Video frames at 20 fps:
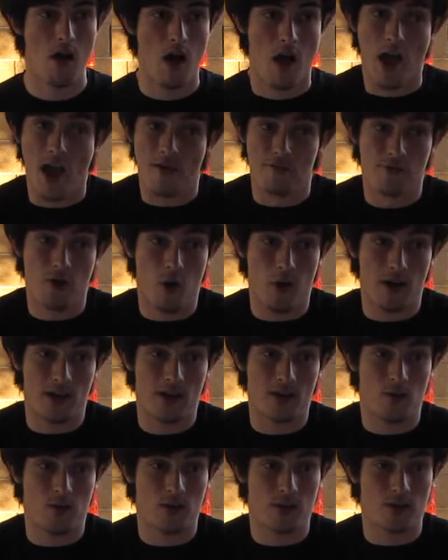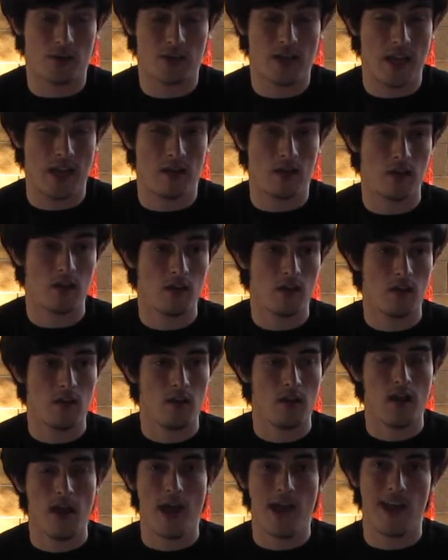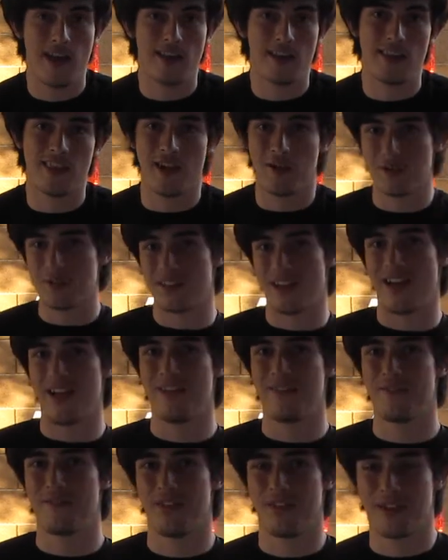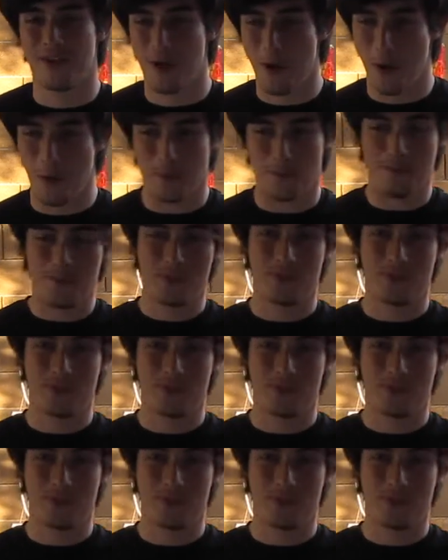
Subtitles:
I have no idea what you're saying. And I was kind of like, oh.